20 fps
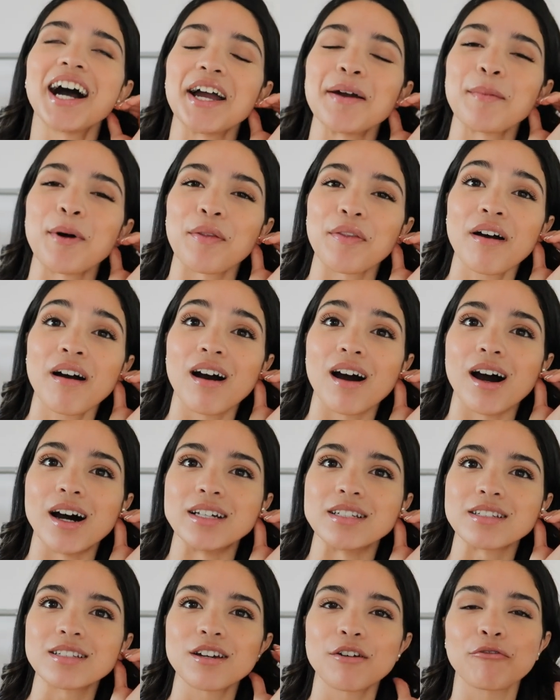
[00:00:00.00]
I am on the
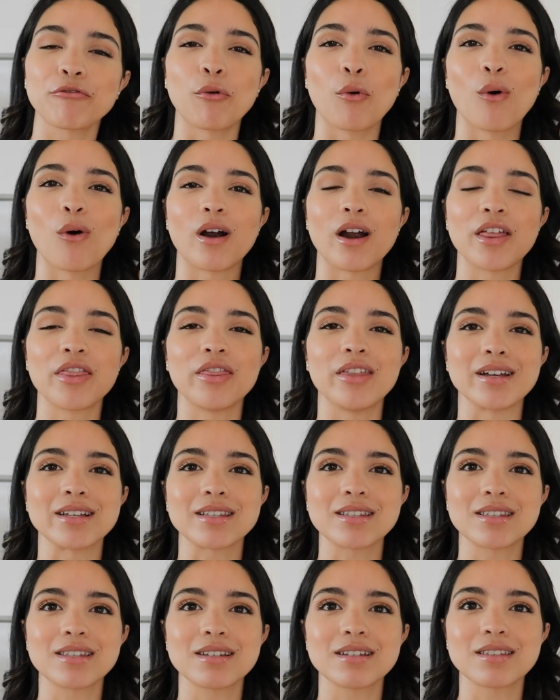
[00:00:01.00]
hunt for
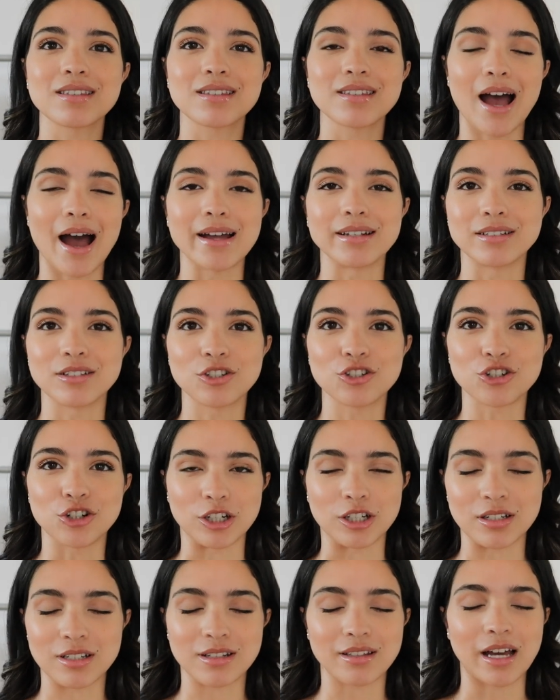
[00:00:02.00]
this satin
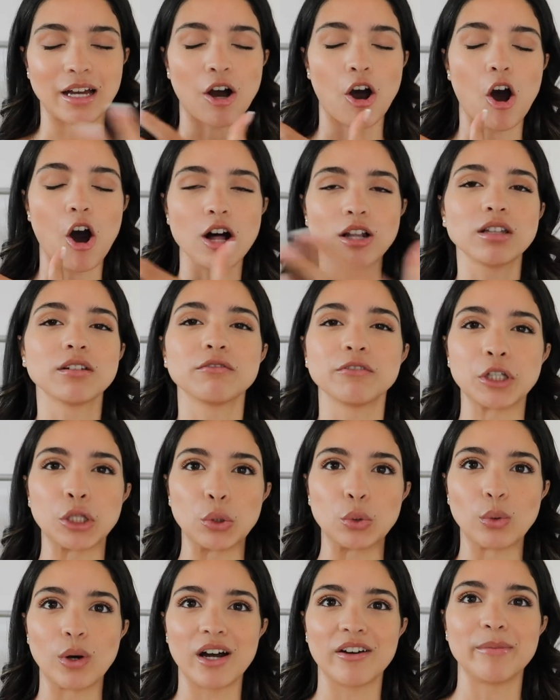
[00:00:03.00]
shirt that all of
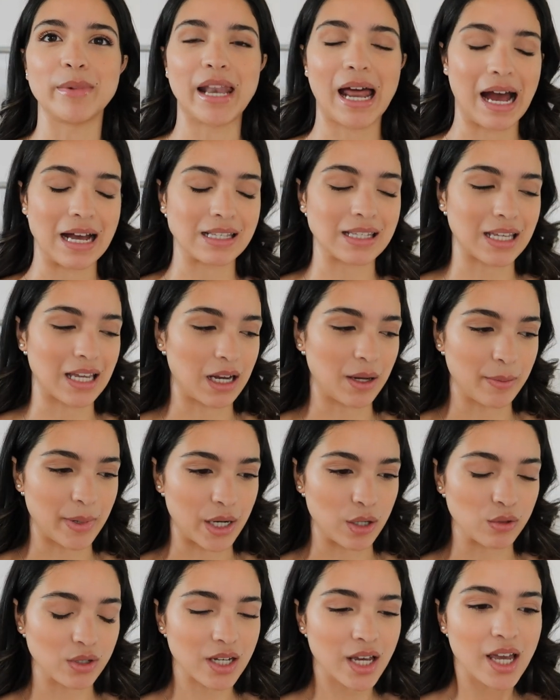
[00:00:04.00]
you have been asking
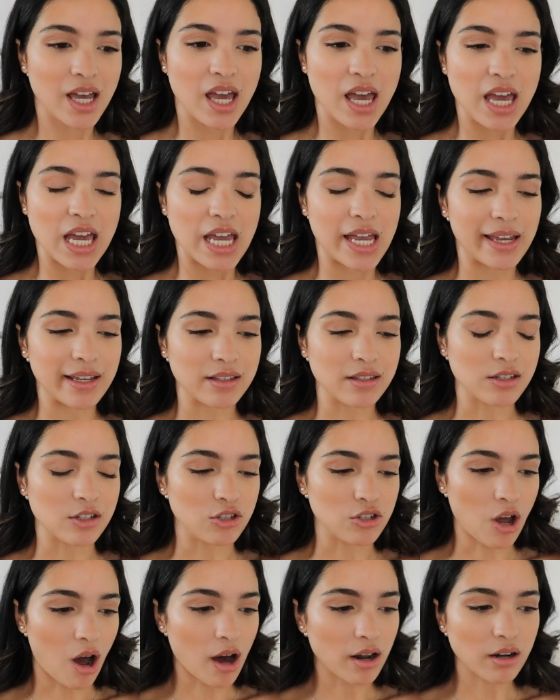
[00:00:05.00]
about. It's
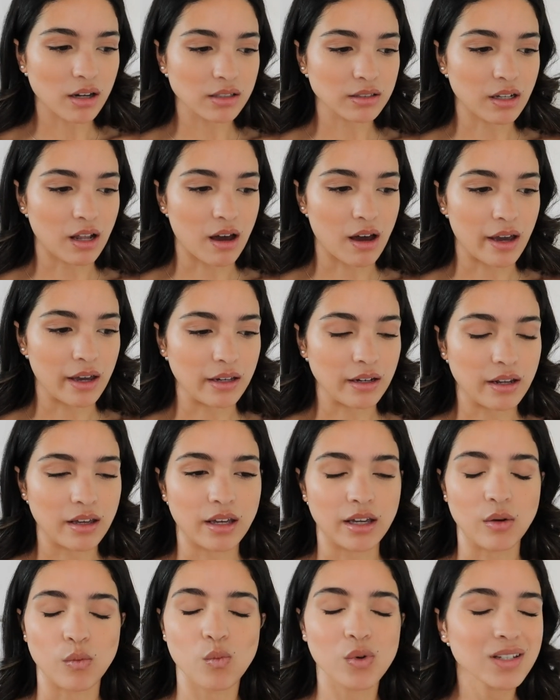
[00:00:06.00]
not online.
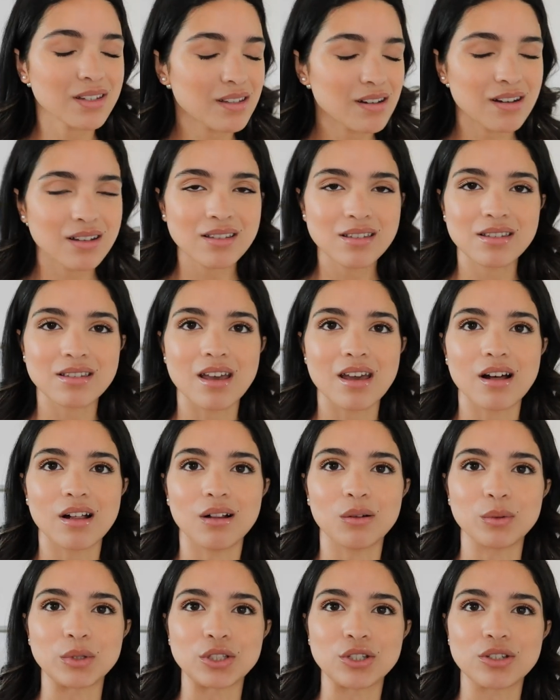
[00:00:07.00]
It wasn't on
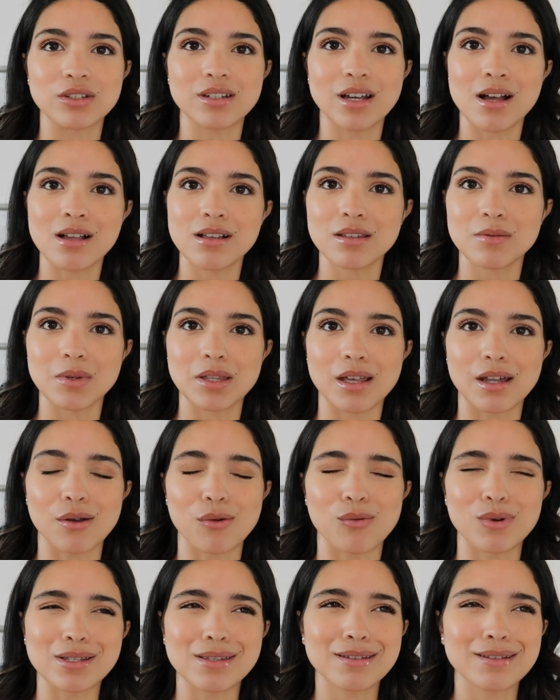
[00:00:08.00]
sale, which tells me that
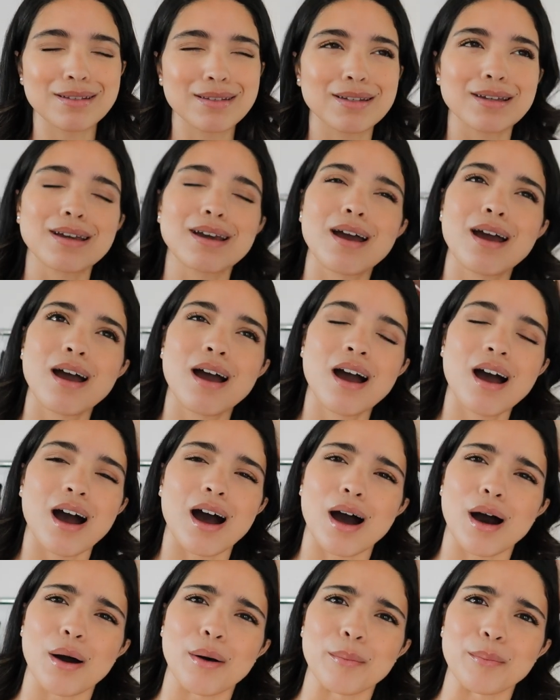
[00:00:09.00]
it wasn't,
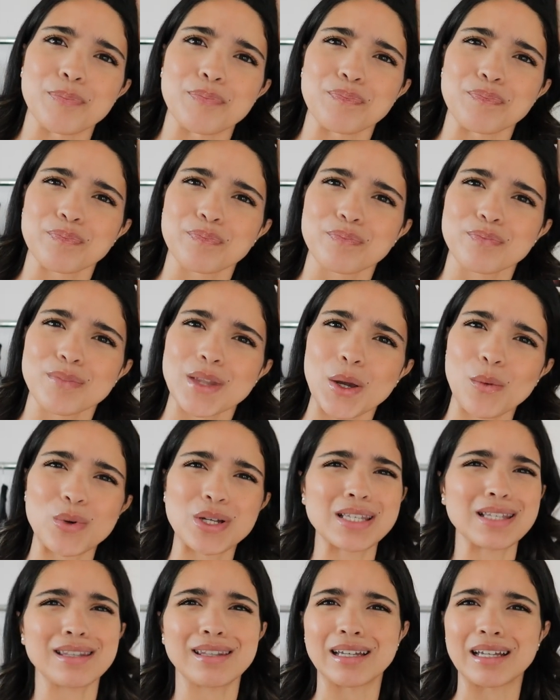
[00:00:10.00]
um, it
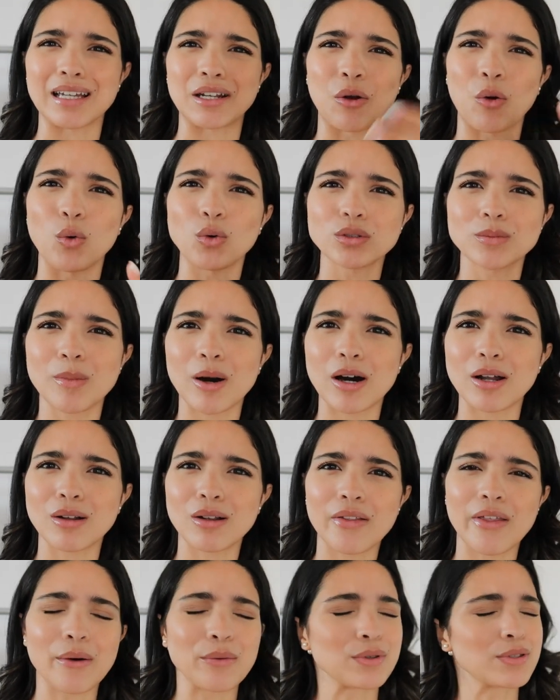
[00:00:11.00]
wasn't like an old
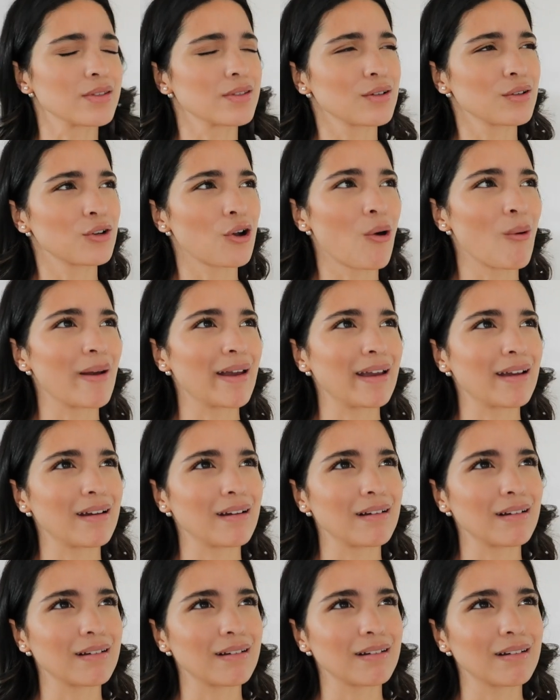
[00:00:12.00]
model that was
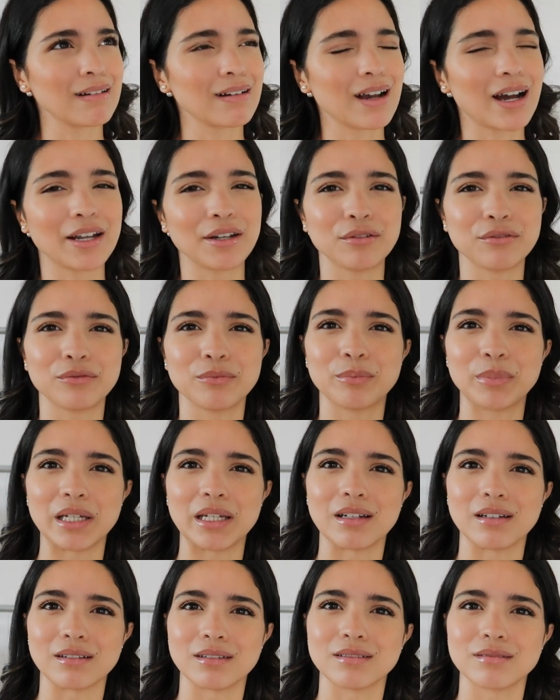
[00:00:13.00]
going, kind of
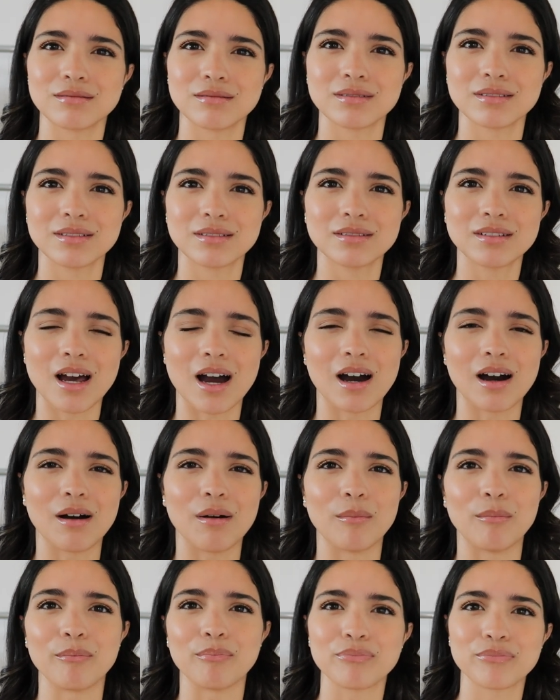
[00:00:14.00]
being
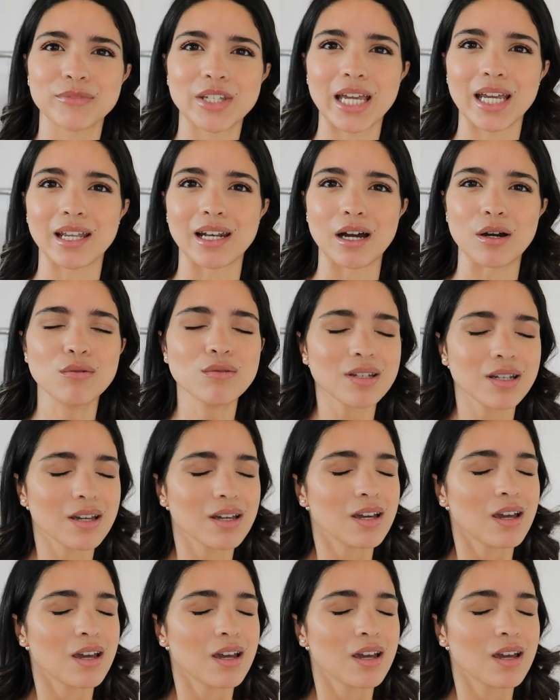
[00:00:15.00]
um, taken out.